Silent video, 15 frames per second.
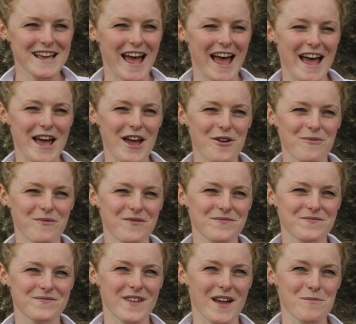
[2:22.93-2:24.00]
and
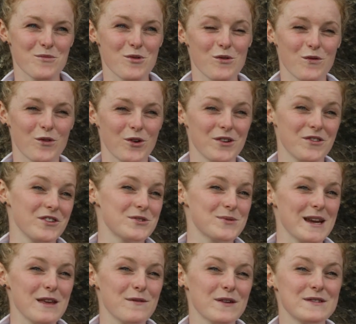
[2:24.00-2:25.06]
move forward through
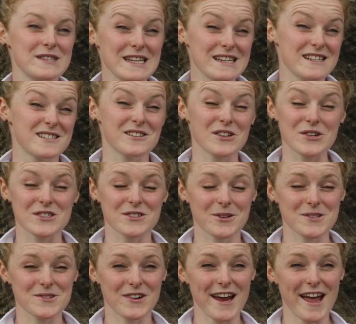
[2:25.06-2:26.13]
2015 and look
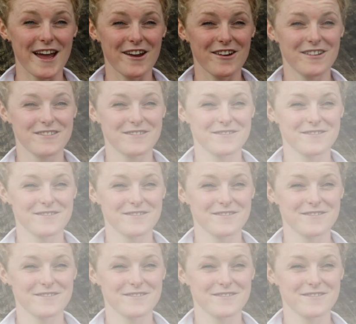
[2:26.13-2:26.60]
towards Rio.